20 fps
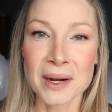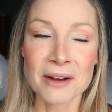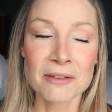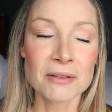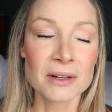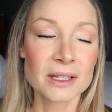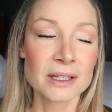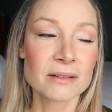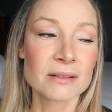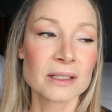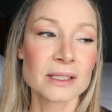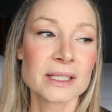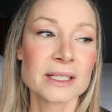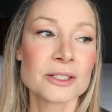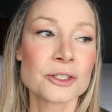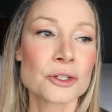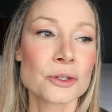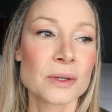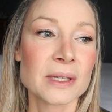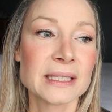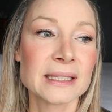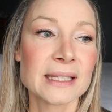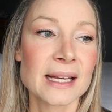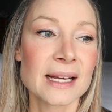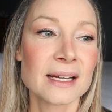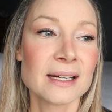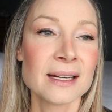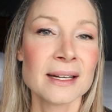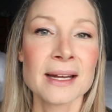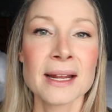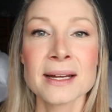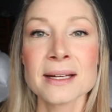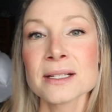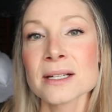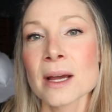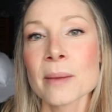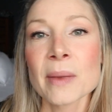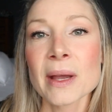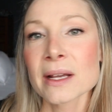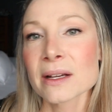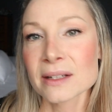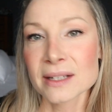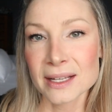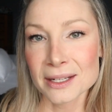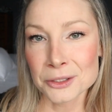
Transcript: And I really, really enjoyed that. And anytime I could